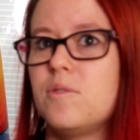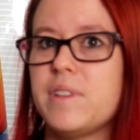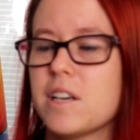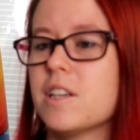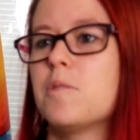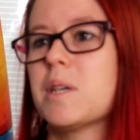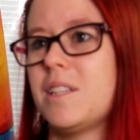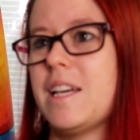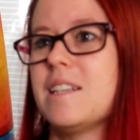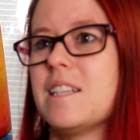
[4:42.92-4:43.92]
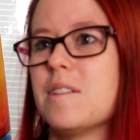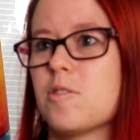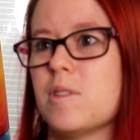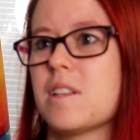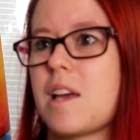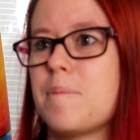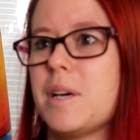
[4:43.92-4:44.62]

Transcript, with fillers: very quickly had to get rid of that